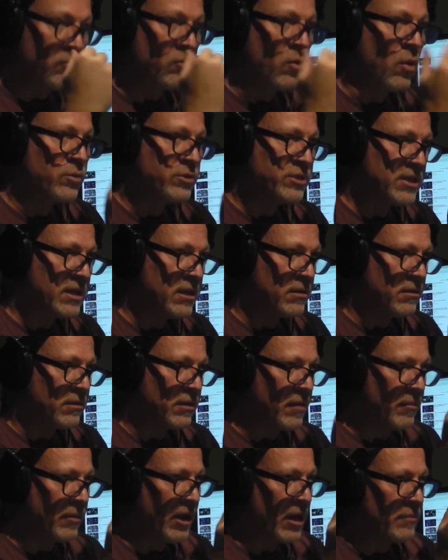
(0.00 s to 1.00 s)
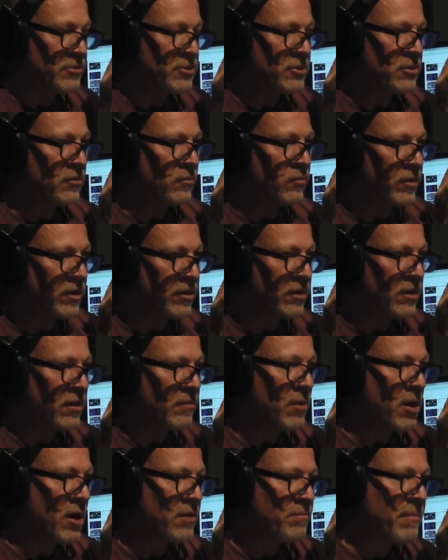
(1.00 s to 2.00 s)
at Rose Theater coming mm-hmm. up soon with mm-hmm. uh,
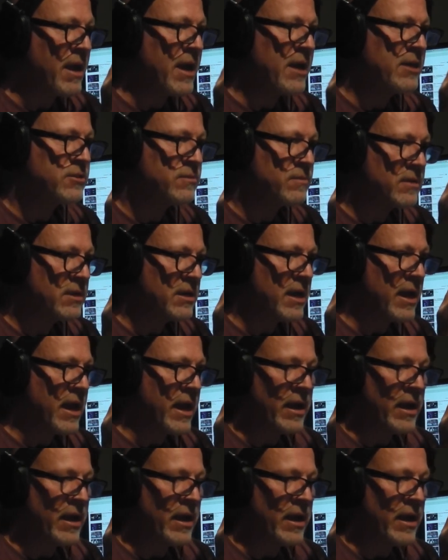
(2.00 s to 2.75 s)
Mark Masri mm-hmm.